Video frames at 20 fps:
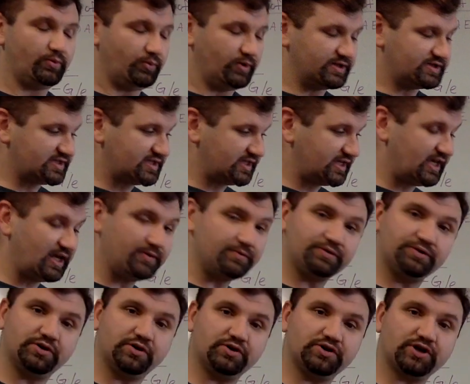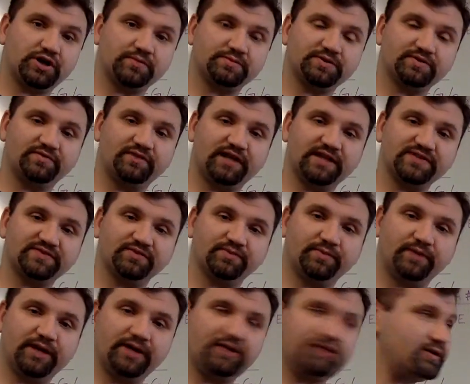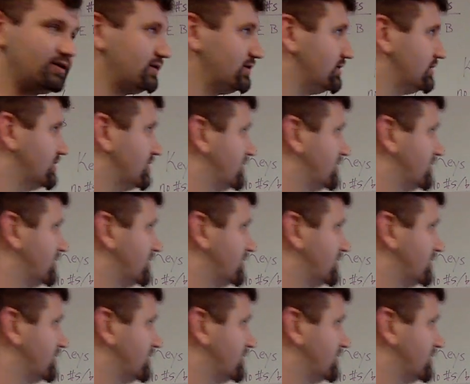what's the key with no sharps and flats for minor?